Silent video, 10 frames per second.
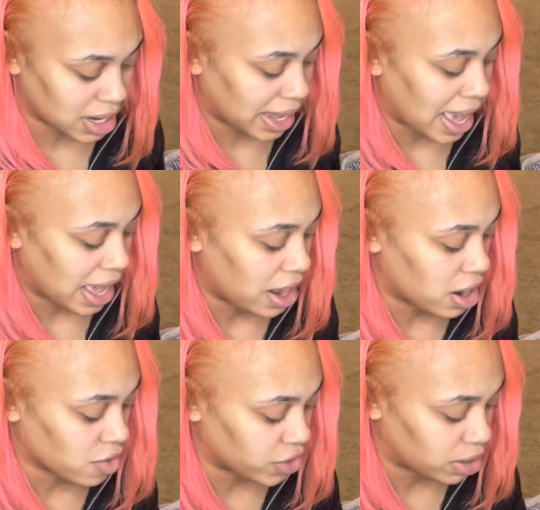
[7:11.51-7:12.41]
Like, how it
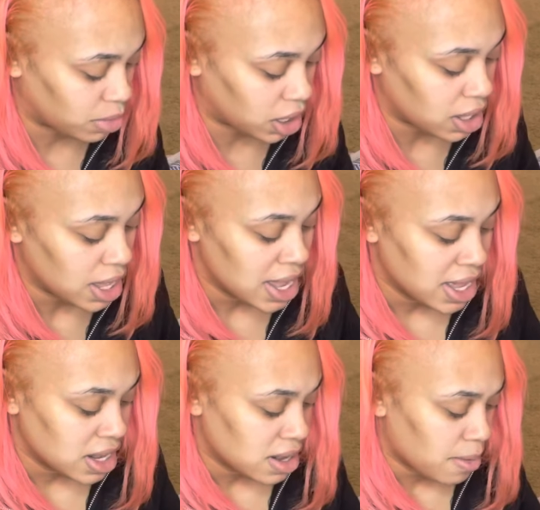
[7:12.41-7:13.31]
hurt for them to
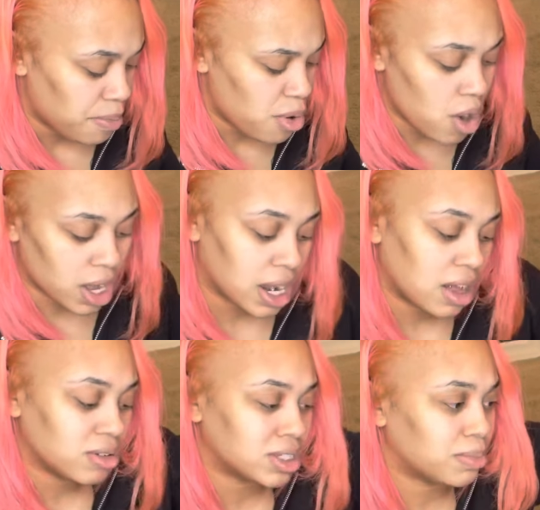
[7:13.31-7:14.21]
pull
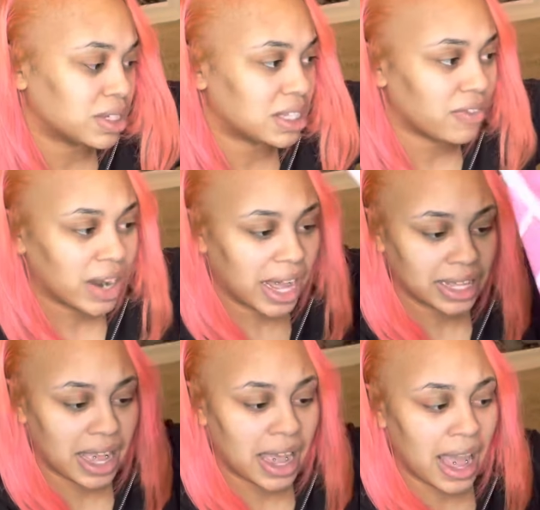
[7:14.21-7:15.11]
clothes up and stuff like
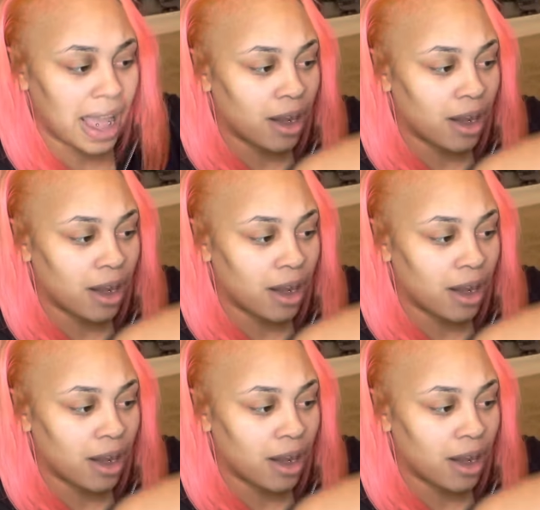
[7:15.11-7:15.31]
that. I